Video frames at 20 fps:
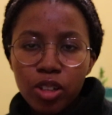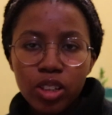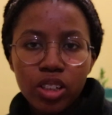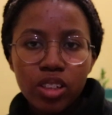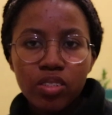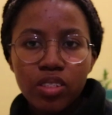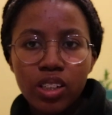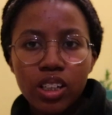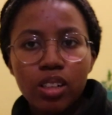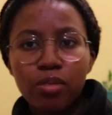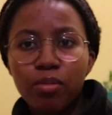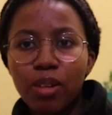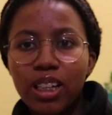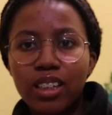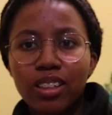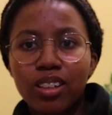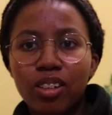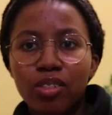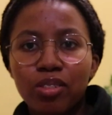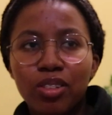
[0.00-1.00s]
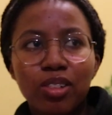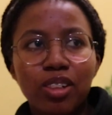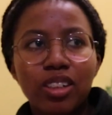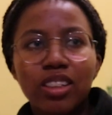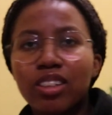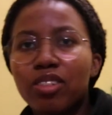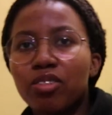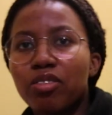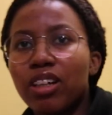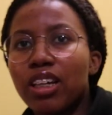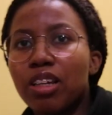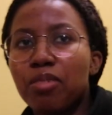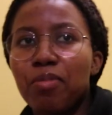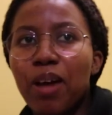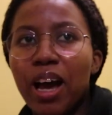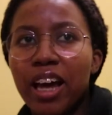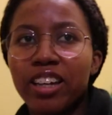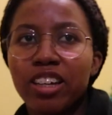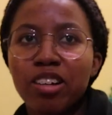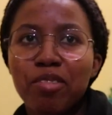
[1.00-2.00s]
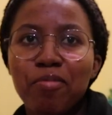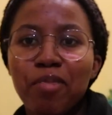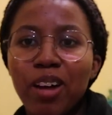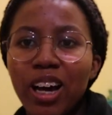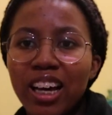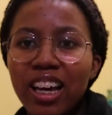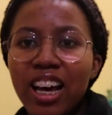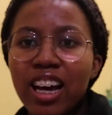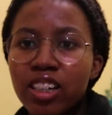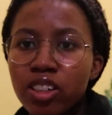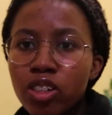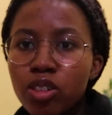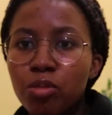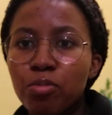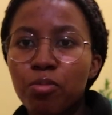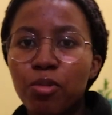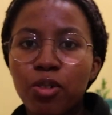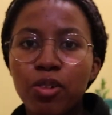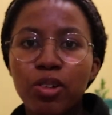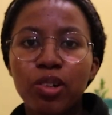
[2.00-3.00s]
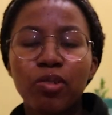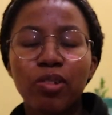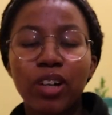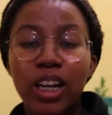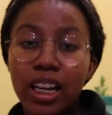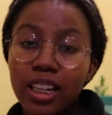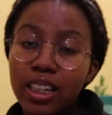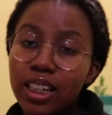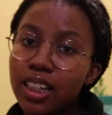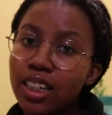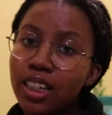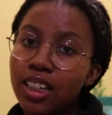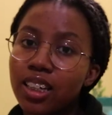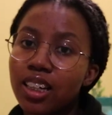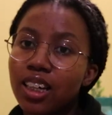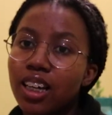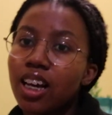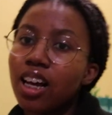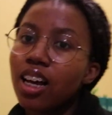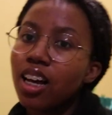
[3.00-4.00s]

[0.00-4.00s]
only feeding myself, so I didn't really panic buy. I just bought what I needed.